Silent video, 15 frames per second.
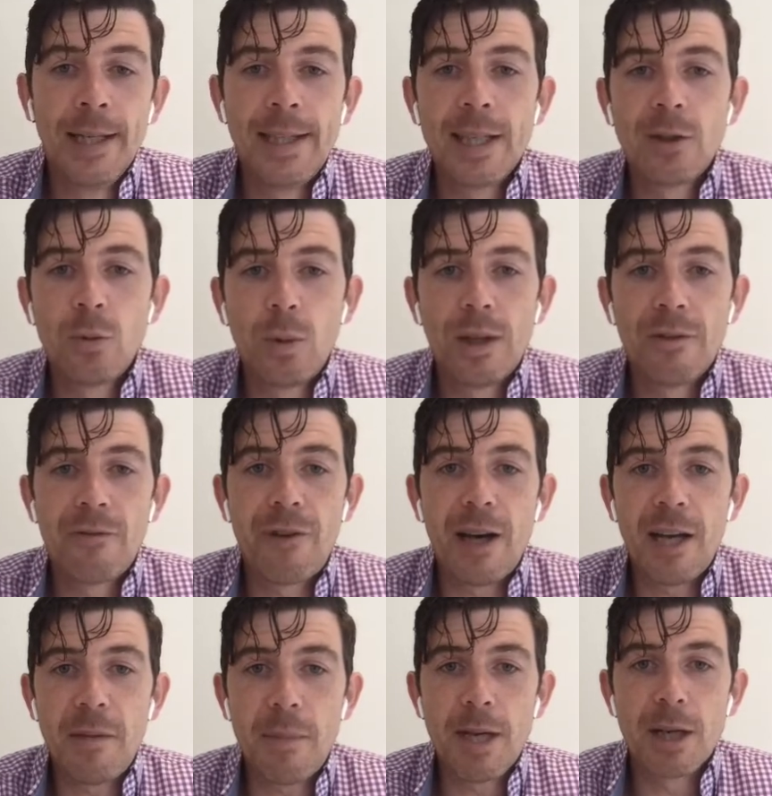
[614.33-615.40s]
This is with a
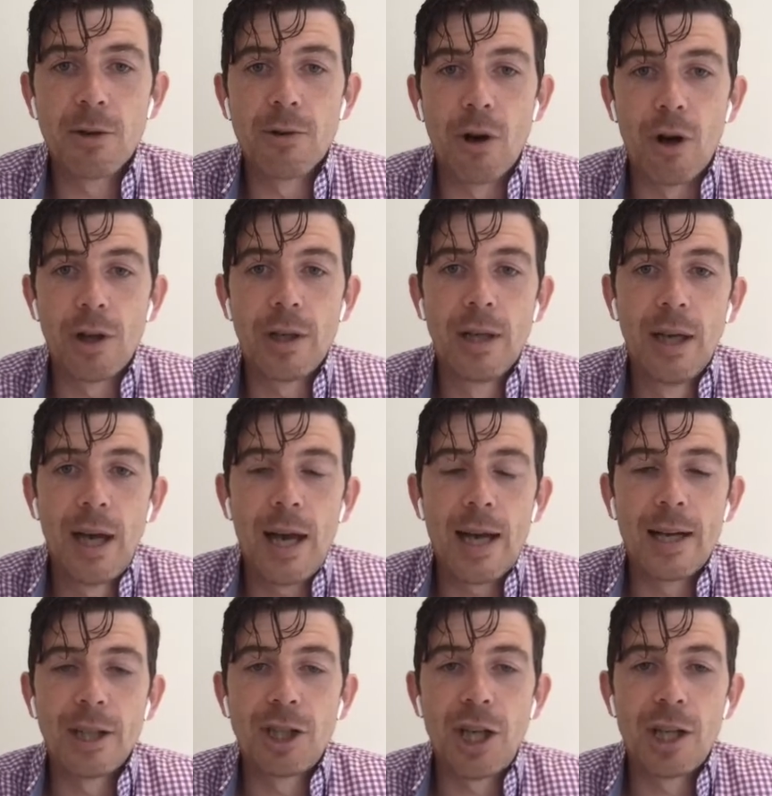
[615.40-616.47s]
5-meter run and
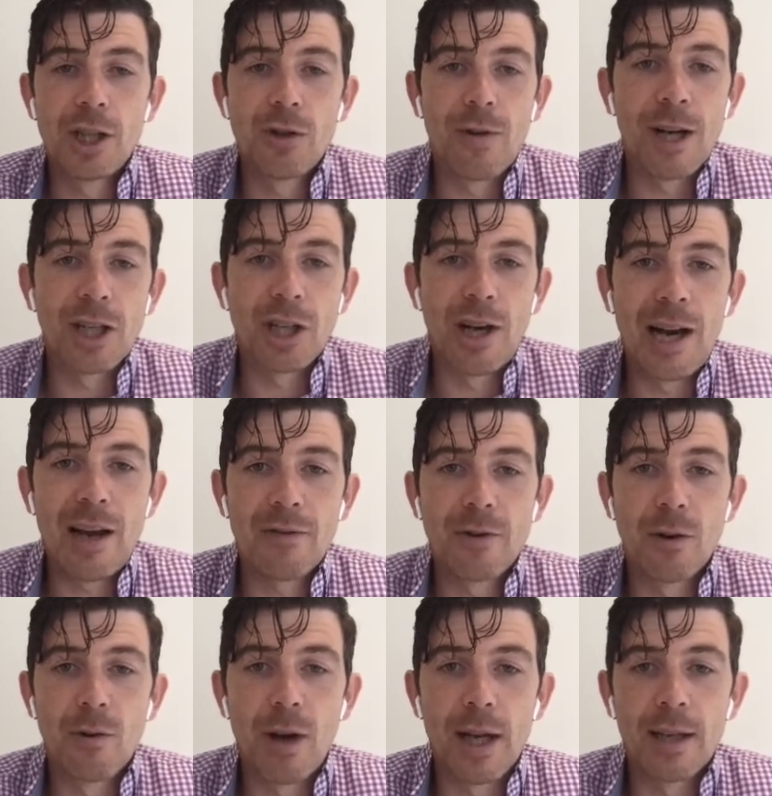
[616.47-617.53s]
a change direction left
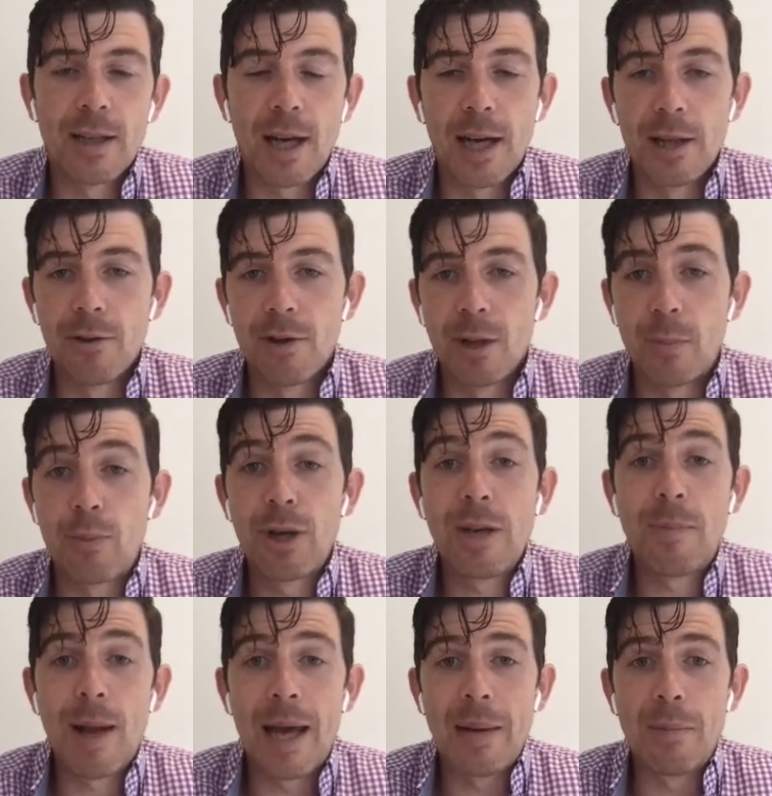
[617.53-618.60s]
or right, either in a
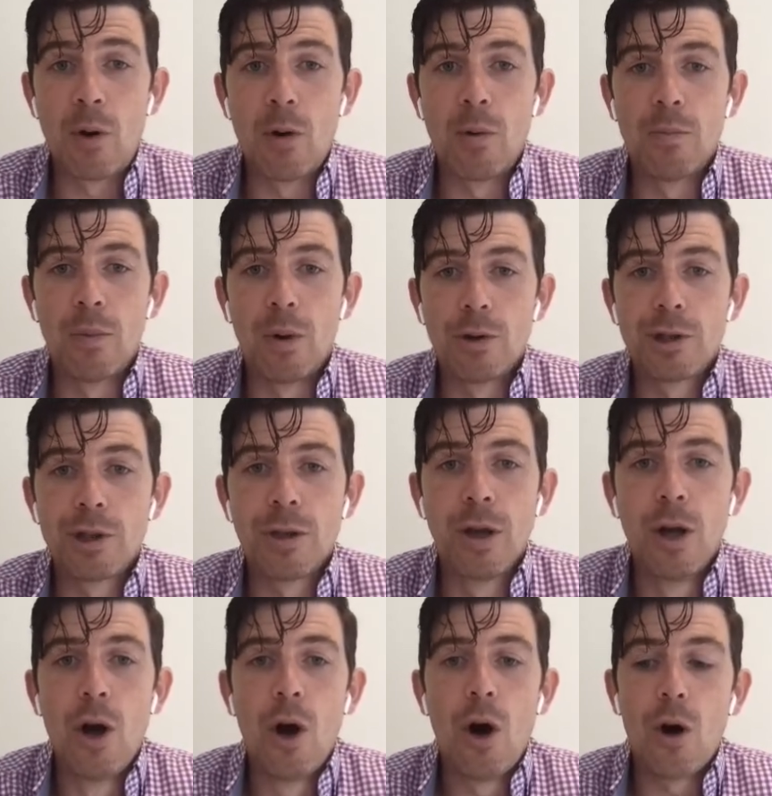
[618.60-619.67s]
pre-planned motion
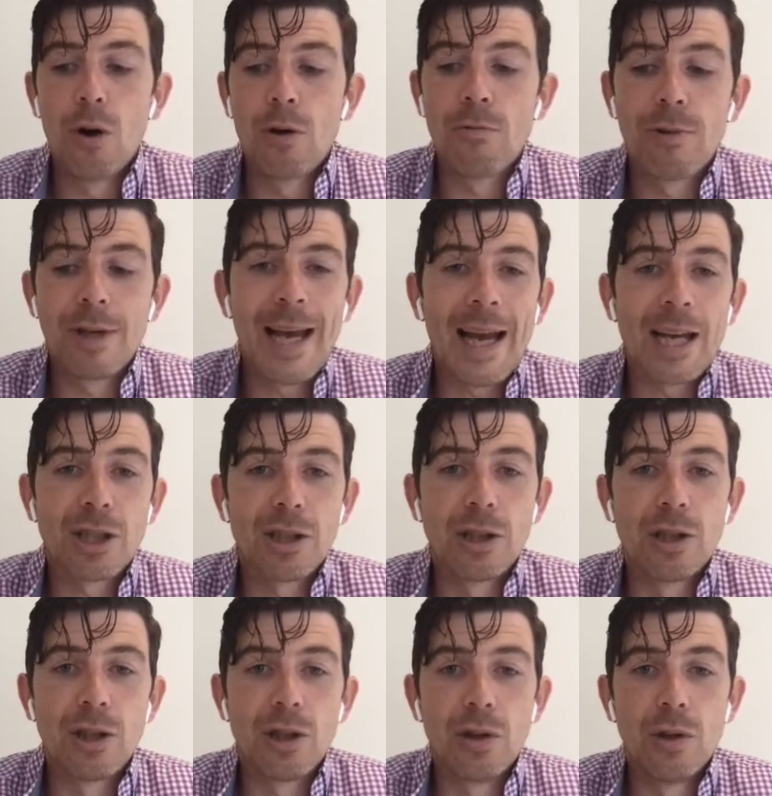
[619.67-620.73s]
or in reaction
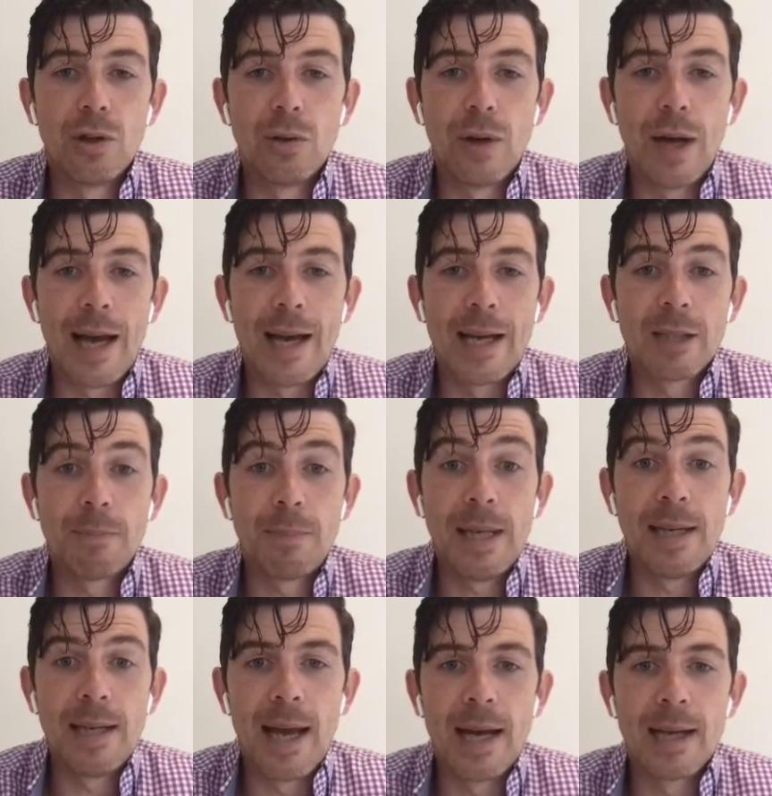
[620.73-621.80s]
to
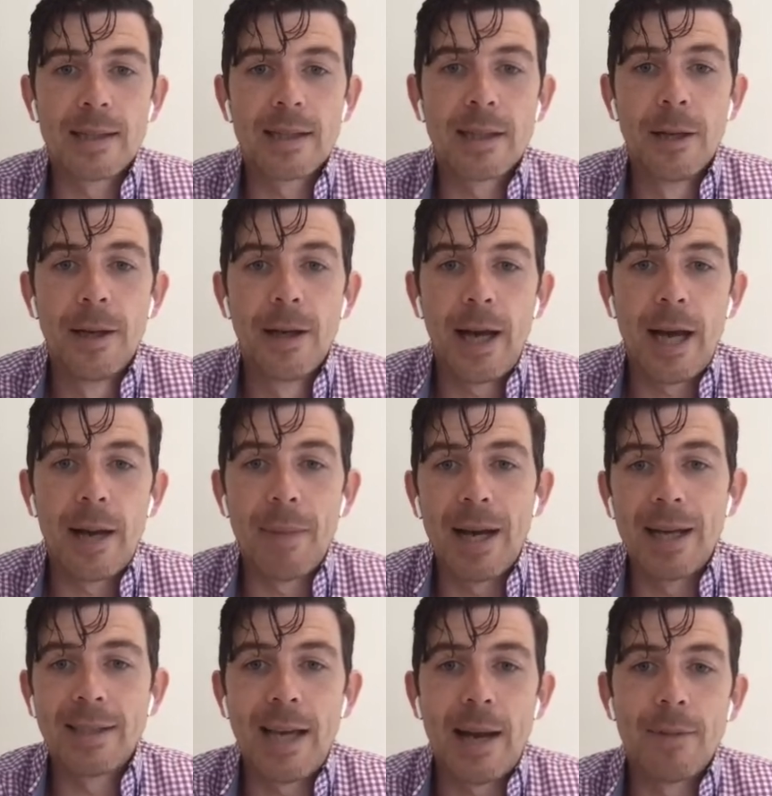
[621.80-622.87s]
speed gates,
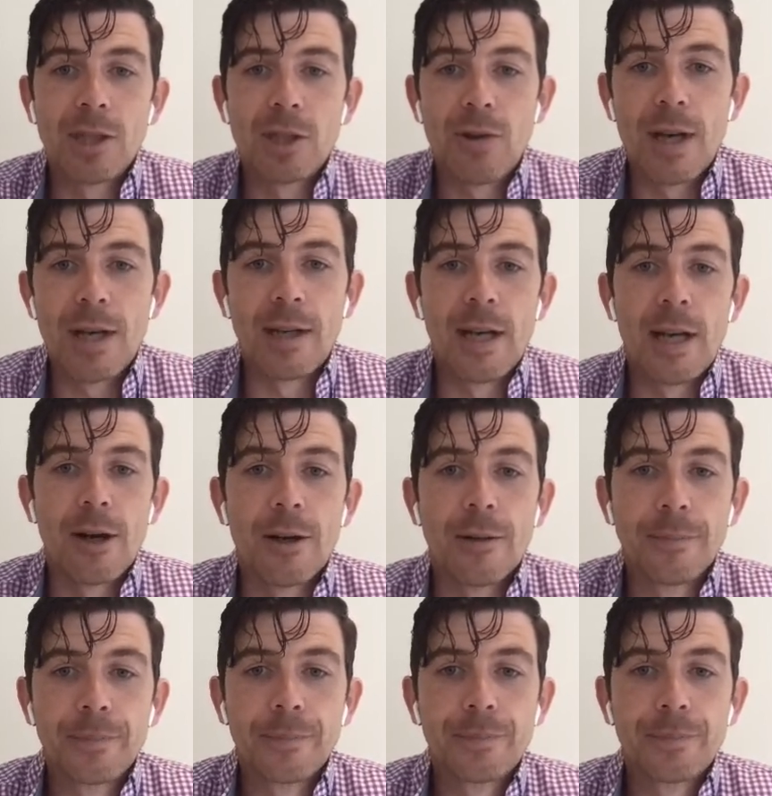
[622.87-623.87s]
as demonstrated here.